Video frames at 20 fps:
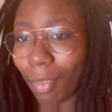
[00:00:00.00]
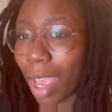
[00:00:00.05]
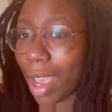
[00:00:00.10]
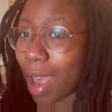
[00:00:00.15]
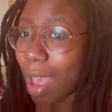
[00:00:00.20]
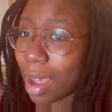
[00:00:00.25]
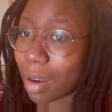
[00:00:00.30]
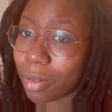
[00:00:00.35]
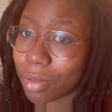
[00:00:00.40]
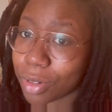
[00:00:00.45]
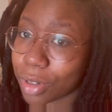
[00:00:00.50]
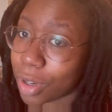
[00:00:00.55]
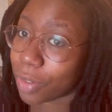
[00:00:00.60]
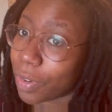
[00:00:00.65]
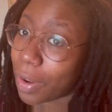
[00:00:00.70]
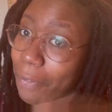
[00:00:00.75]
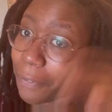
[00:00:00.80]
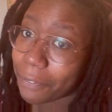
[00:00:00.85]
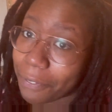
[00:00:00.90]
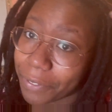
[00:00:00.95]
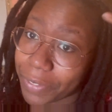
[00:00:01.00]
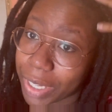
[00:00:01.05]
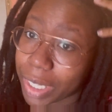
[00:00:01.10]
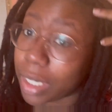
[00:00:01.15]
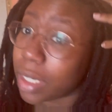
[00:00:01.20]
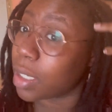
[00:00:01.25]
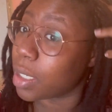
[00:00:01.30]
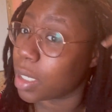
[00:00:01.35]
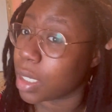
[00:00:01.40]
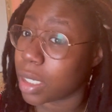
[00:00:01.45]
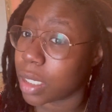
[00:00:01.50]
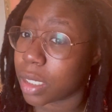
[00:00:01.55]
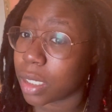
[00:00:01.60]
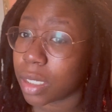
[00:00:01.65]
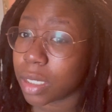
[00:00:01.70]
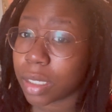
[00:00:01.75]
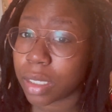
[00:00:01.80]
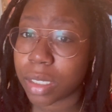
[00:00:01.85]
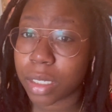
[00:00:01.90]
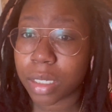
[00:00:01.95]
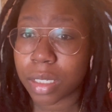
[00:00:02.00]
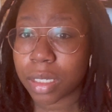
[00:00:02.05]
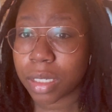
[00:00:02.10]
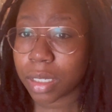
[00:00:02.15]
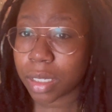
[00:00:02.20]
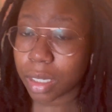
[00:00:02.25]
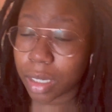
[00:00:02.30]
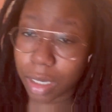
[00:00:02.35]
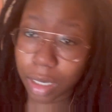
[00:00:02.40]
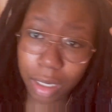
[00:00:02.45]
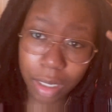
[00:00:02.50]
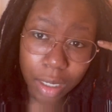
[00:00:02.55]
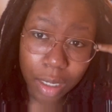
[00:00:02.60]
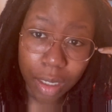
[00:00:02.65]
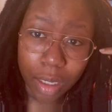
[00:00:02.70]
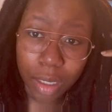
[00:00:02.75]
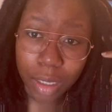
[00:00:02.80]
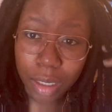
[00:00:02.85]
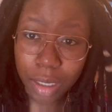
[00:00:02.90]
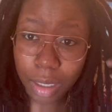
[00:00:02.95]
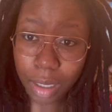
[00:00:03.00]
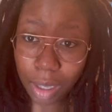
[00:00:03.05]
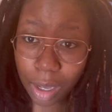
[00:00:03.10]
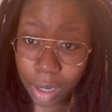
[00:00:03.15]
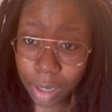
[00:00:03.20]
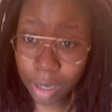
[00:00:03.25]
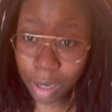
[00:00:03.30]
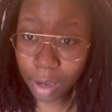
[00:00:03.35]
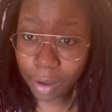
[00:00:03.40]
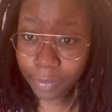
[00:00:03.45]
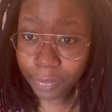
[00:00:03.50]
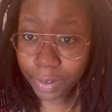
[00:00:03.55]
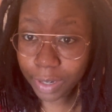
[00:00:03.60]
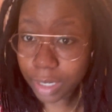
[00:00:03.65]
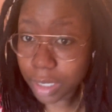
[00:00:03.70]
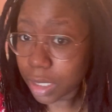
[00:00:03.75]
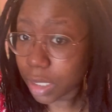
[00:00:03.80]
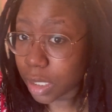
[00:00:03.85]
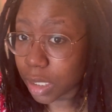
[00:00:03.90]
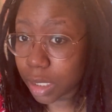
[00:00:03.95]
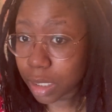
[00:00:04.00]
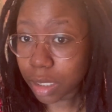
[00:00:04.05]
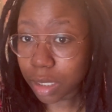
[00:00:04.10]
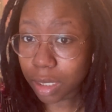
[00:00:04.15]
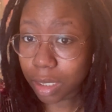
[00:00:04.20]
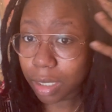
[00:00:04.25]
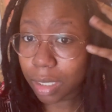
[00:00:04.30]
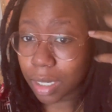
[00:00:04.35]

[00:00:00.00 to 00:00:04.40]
I don't know if I'm feeling these. Are y'all feeling these?